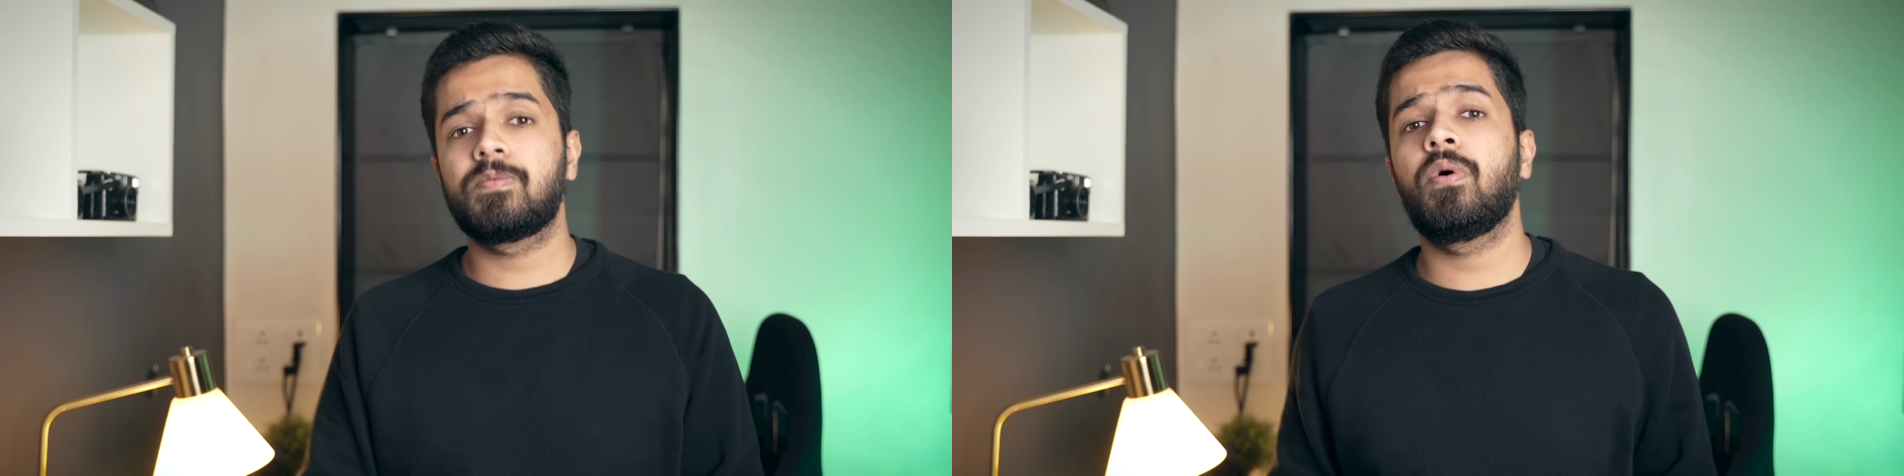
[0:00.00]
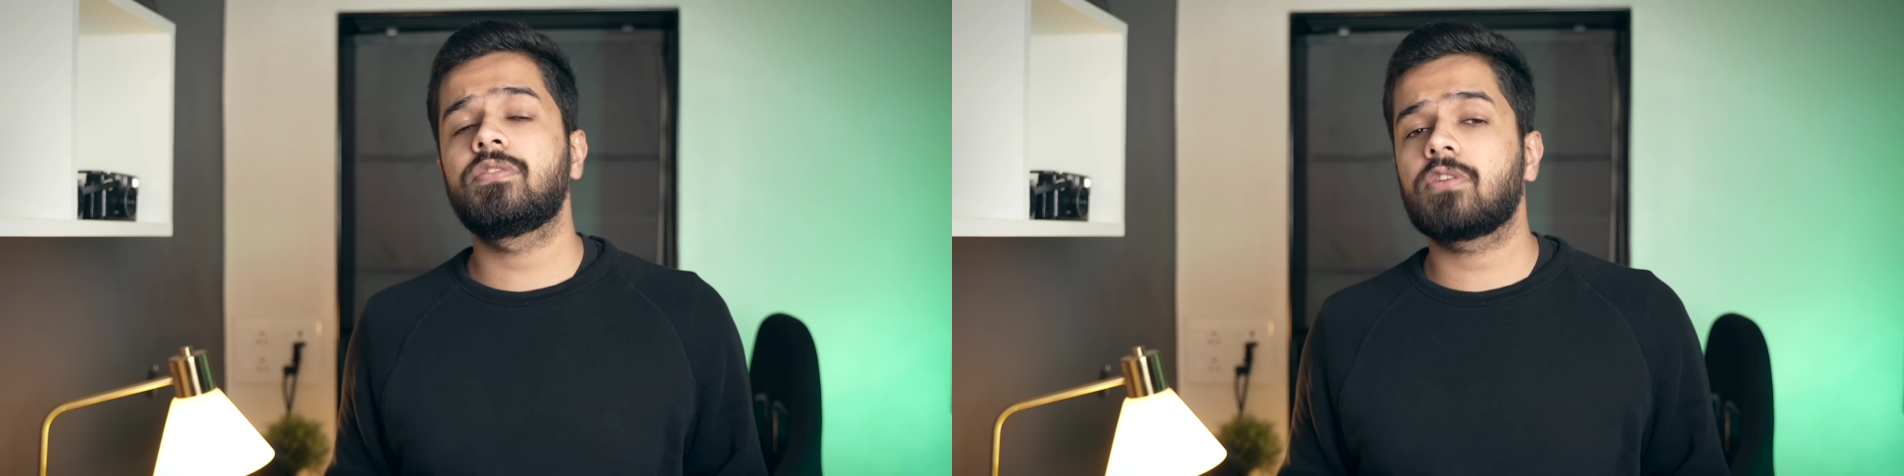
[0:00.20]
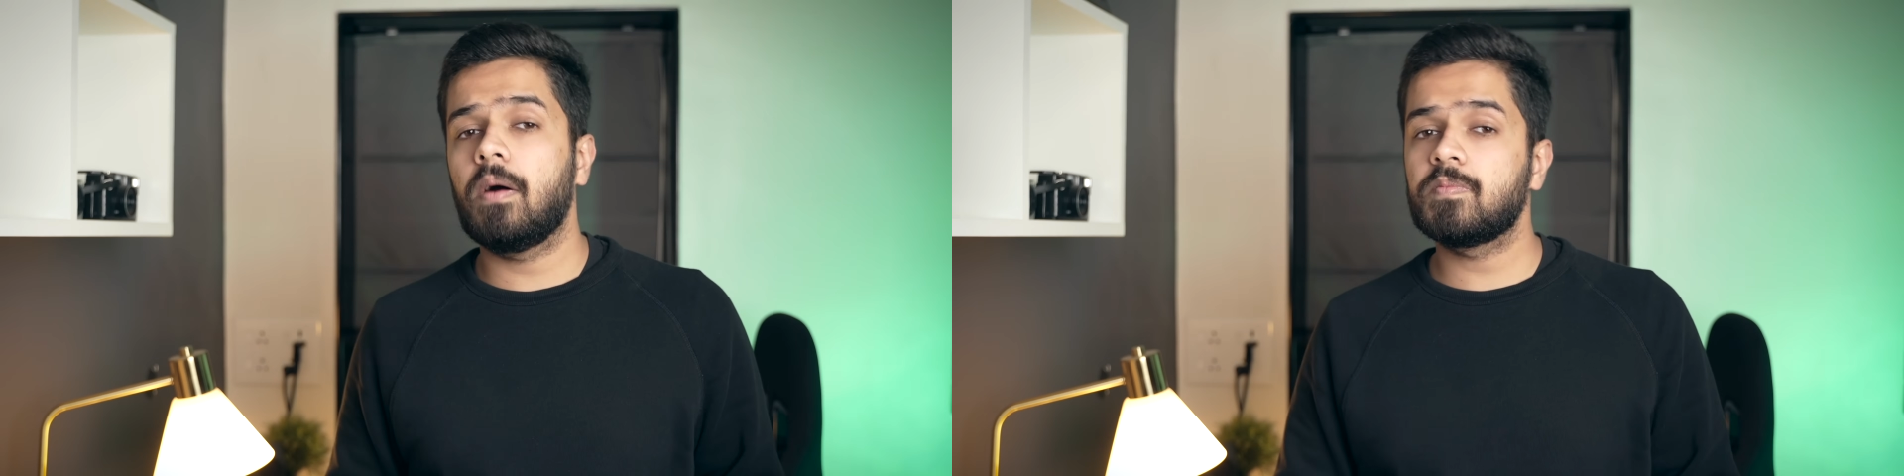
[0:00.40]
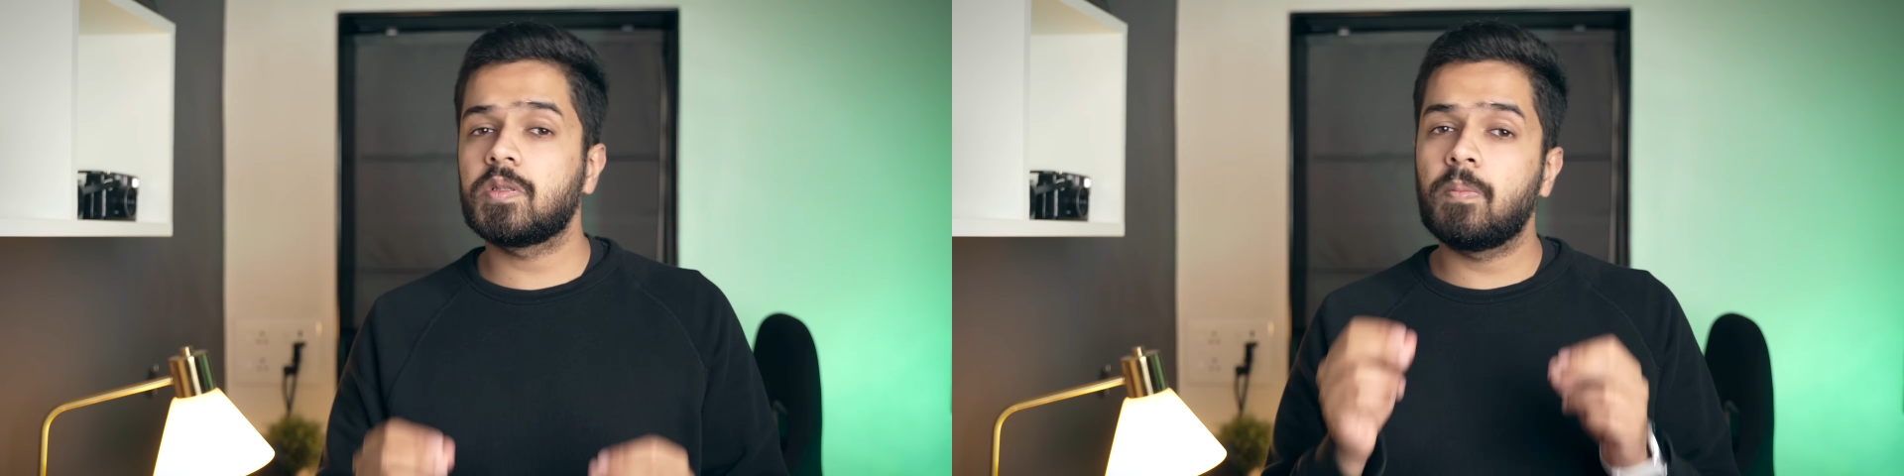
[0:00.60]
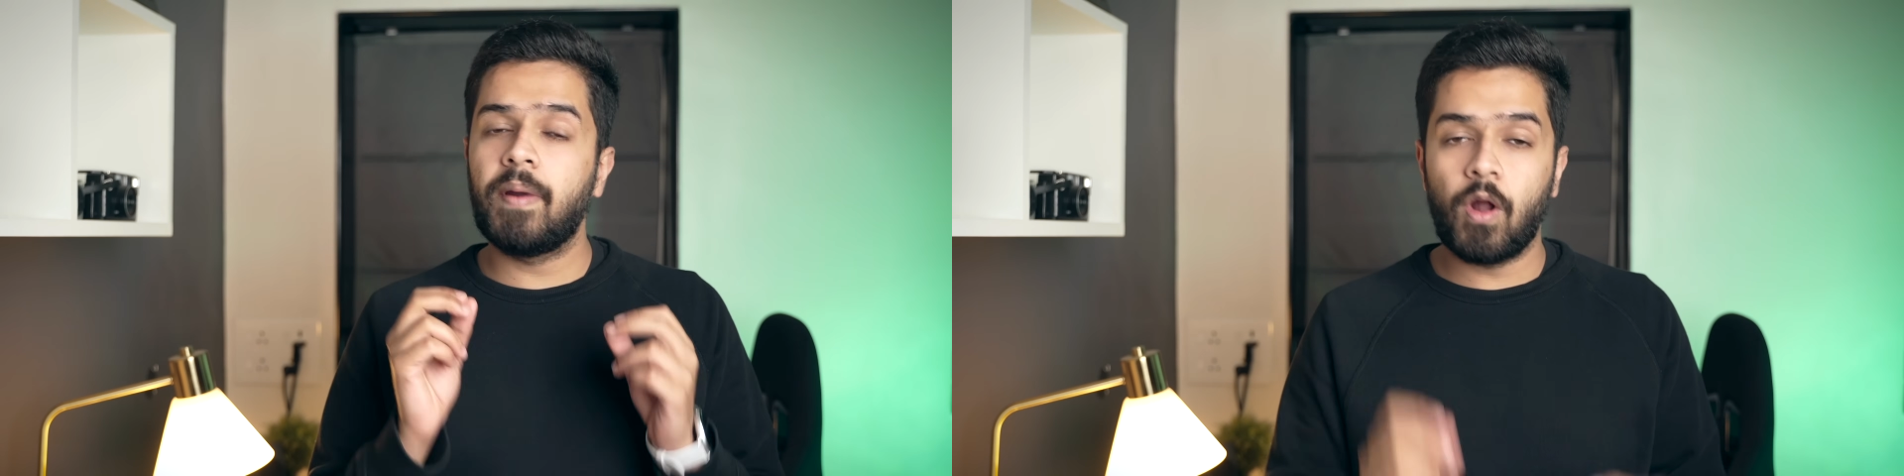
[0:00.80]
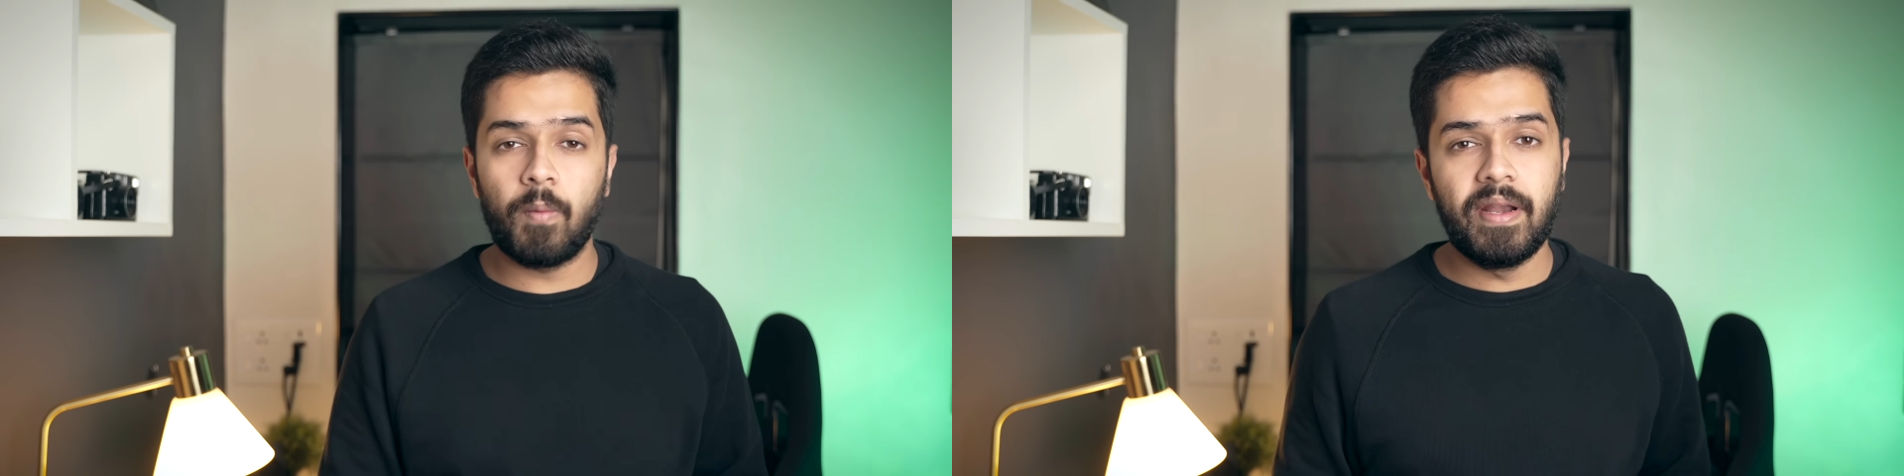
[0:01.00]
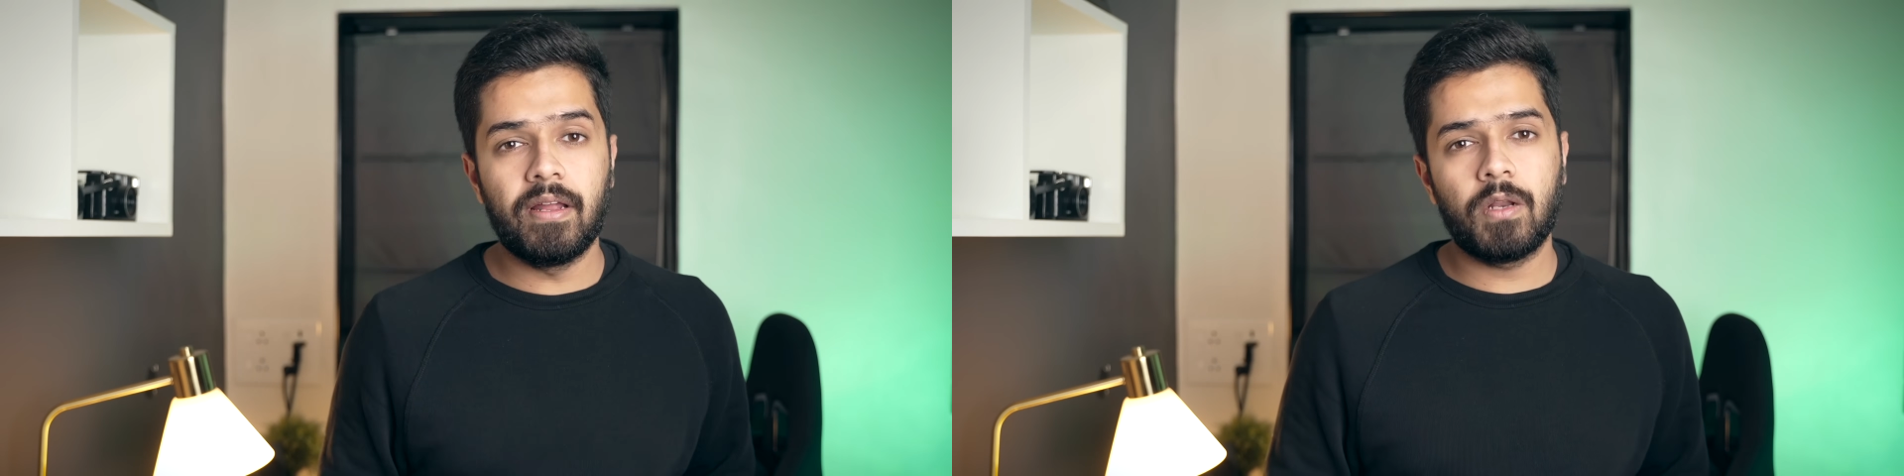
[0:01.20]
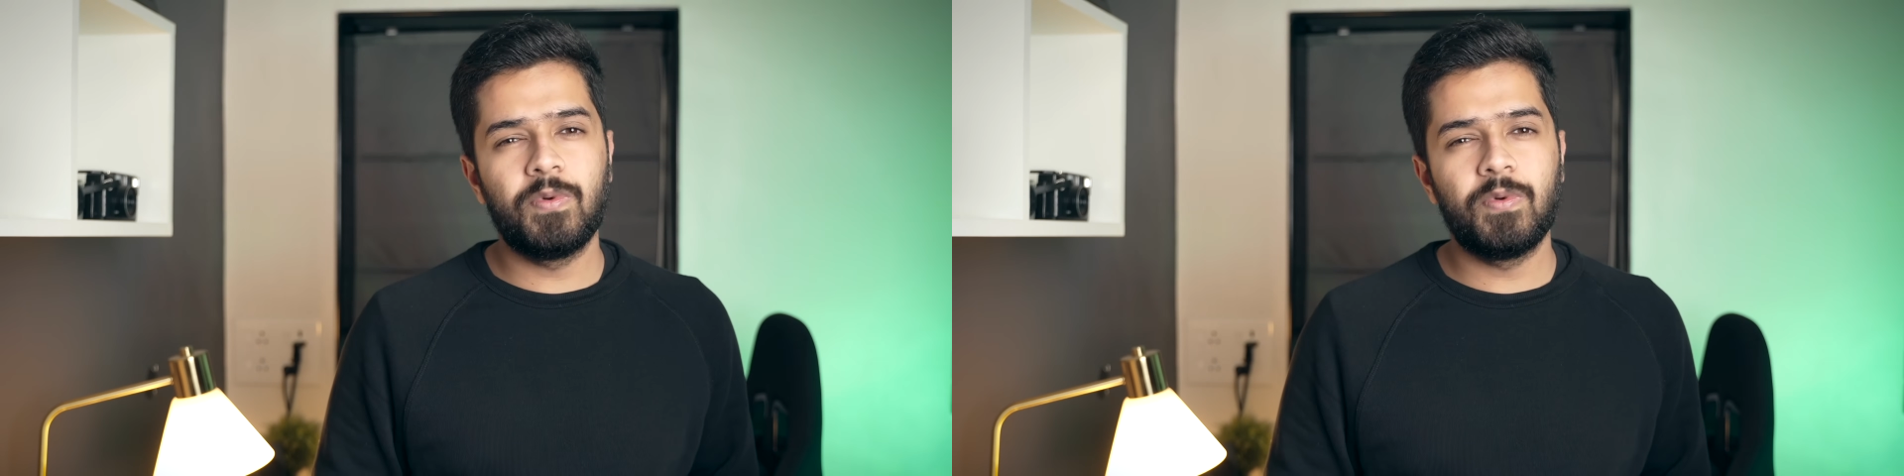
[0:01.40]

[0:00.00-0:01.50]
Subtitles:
watch comes with a pedometer,